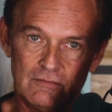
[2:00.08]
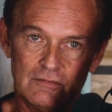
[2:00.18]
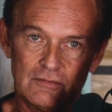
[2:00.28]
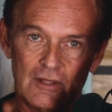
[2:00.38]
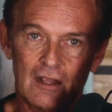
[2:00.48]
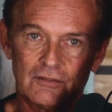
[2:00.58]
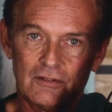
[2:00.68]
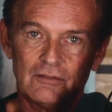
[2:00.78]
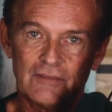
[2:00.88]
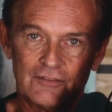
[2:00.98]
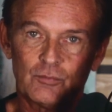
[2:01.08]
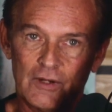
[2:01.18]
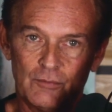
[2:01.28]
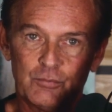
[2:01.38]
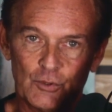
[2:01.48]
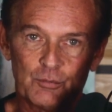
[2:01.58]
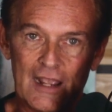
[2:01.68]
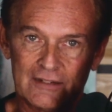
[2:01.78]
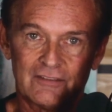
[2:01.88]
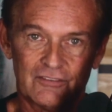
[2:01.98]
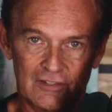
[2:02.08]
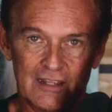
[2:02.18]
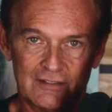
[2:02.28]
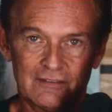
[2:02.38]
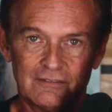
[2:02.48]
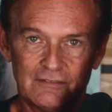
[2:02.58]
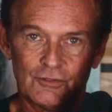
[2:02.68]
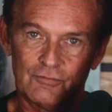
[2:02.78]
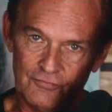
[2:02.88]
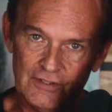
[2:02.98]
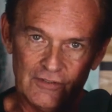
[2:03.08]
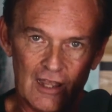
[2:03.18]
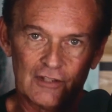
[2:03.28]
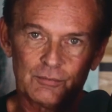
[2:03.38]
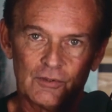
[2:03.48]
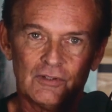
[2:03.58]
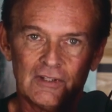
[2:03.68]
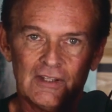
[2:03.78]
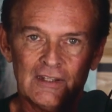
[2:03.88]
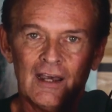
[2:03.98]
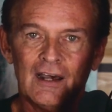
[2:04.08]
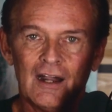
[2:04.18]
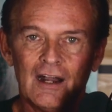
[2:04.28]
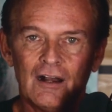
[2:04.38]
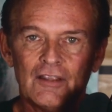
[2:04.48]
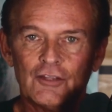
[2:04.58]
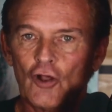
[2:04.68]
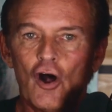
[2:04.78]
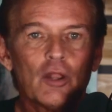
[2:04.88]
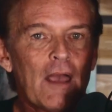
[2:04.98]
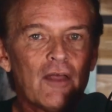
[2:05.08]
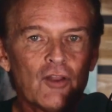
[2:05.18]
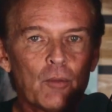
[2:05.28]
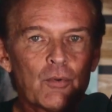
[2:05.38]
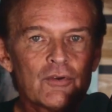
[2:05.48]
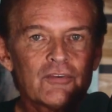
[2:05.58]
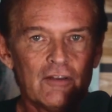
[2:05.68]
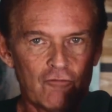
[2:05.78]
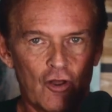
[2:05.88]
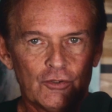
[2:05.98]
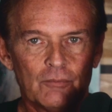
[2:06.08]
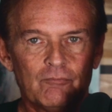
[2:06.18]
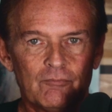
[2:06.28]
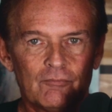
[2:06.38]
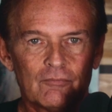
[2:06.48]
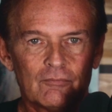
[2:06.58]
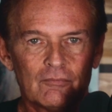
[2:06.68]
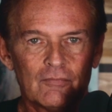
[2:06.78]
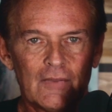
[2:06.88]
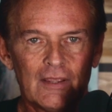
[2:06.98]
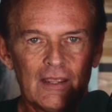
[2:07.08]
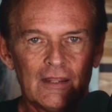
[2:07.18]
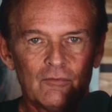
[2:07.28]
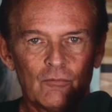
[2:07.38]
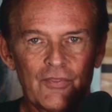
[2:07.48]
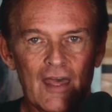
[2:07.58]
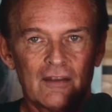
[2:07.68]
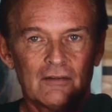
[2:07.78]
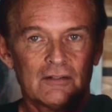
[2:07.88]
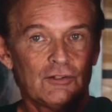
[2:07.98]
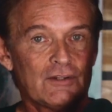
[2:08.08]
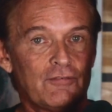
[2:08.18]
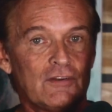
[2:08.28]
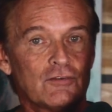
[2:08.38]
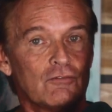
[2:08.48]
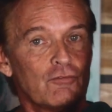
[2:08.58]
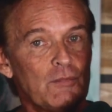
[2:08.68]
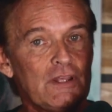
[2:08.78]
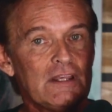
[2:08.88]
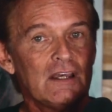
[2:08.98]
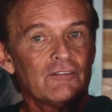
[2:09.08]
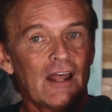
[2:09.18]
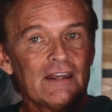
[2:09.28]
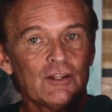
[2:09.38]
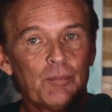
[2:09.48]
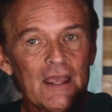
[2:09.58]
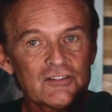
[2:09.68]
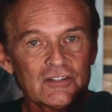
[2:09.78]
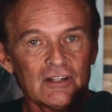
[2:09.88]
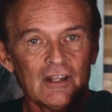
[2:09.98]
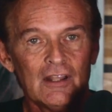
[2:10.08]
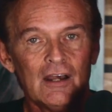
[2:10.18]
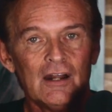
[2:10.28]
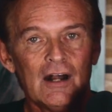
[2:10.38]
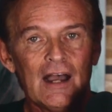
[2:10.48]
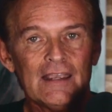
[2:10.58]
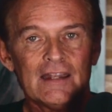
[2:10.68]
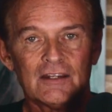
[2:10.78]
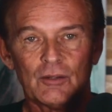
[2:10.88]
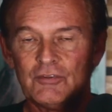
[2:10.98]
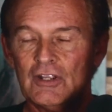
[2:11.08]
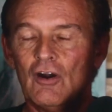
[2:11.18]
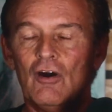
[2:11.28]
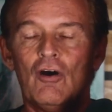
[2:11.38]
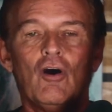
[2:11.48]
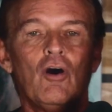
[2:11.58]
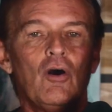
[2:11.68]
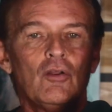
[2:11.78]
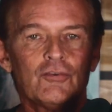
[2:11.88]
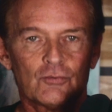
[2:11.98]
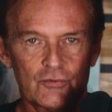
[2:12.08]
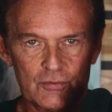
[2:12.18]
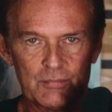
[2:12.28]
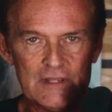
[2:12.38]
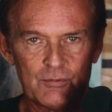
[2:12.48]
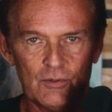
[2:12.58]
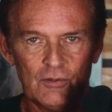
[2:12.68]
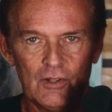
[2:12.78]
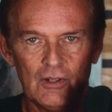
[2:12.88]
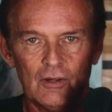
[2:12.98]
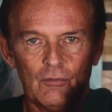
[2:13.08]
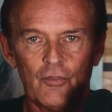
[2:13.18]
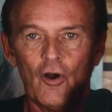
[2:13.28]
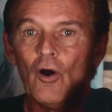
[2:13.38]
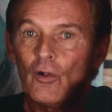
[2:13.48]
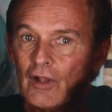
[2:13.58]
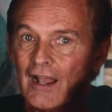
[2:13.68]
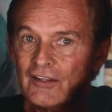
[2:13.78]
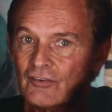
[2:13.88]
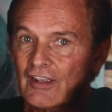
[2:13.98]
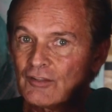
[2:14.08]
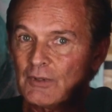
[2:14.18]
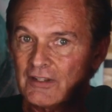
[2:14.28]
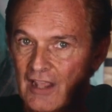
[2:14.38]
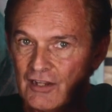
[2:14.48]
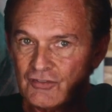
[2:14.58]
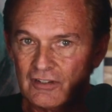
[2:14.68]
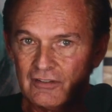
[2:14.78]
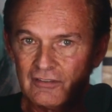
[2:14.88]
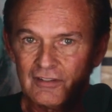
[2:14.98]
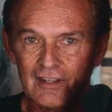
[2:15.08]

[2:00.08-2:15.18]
doctor, that's what employed practice is like. You're feeding the hospital. It's all about numbers and volume. And without a clear definition for me of an ideal patient, I ended up seeing all sorts of people with all kinds of expectations,